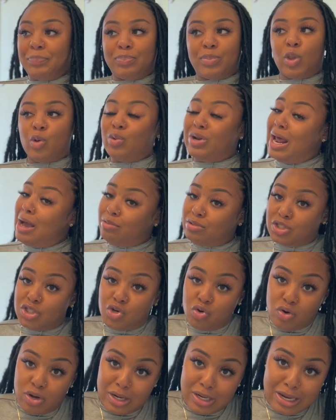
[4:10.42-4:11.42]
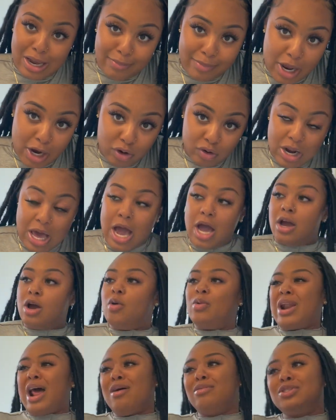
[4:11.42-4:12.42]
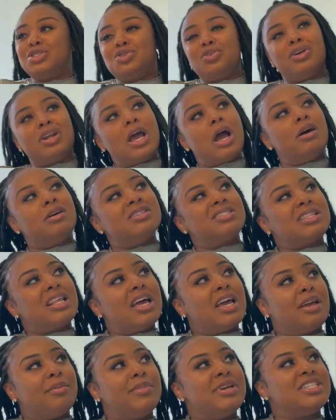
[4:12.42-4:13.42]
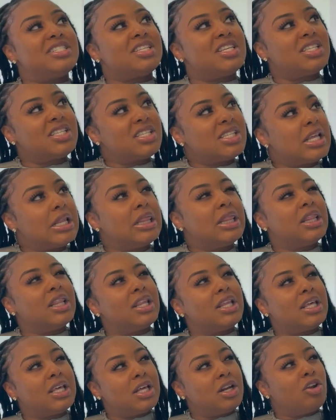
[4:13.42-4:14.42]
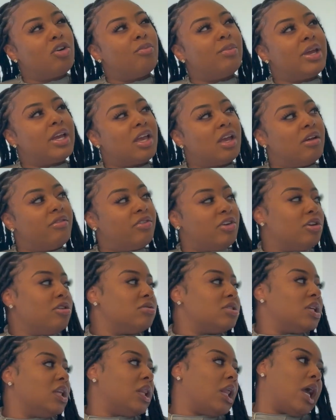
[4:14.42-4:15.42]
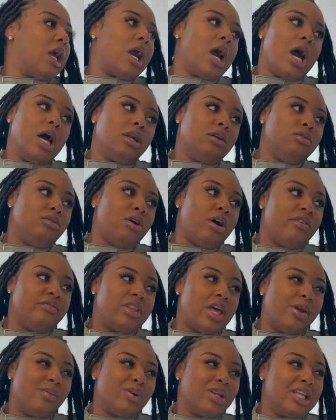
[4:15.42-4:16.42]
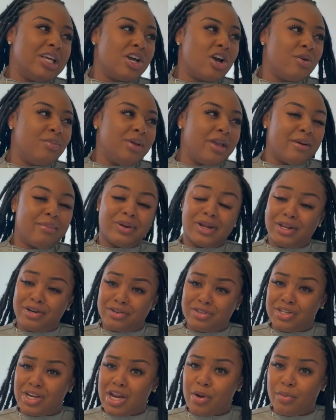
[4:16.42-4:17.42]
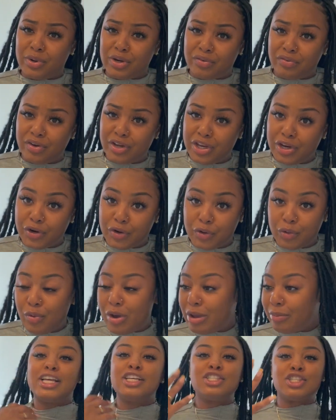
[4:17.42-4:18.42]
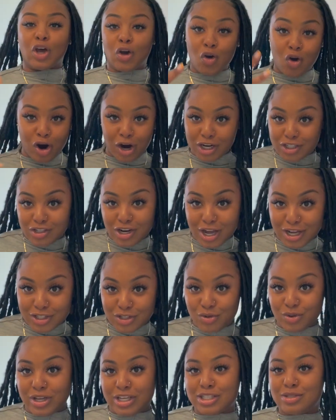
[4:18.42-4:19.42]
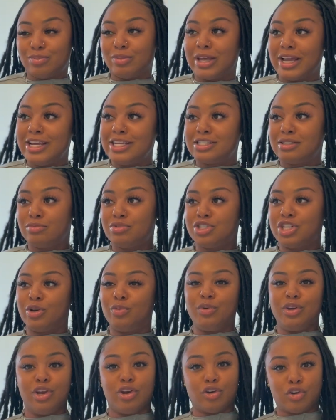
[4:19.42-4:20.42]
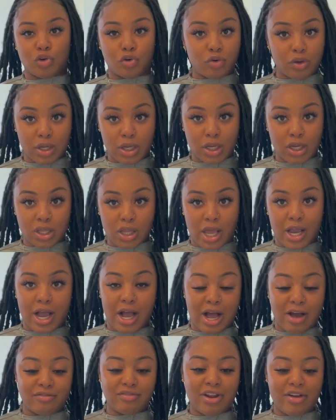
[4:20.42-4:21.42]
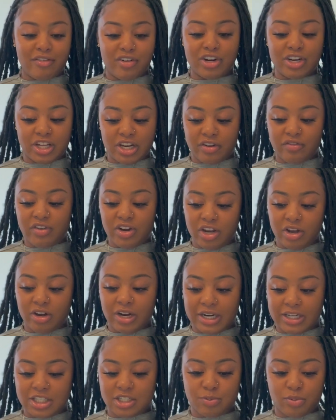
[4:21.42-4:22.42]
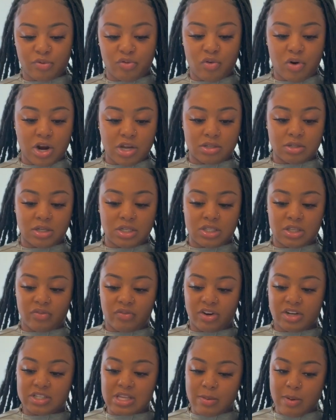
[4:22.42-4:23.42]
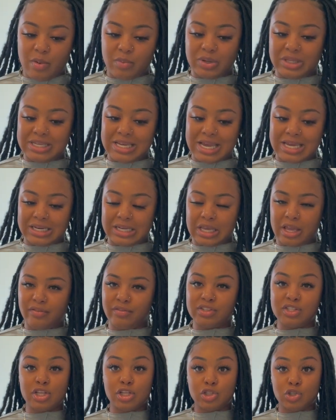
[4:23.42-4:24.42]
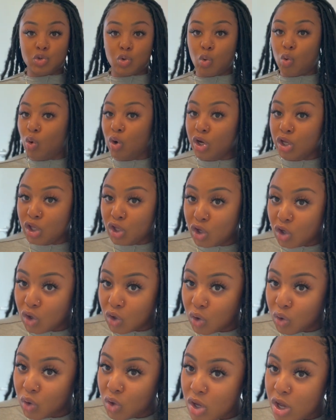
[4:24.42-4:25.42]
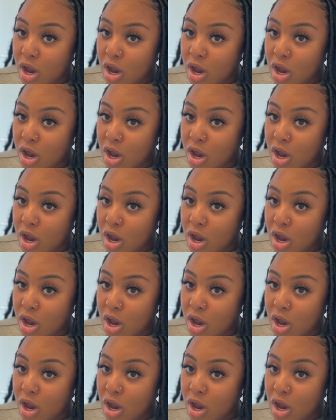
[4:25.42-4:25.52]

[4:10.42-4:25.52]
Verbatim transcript: when I was doing it, I'm not gonna lie, when I was doing it, I was like, bitch, this is a little bit confusing. Like, I don't know if they really gonna be able to understand what the fuck you're doing. It's so hard trying to explain some shit when you're doing it. Like, I've never done a video like this before, so this is the first time I really had to give a tutorial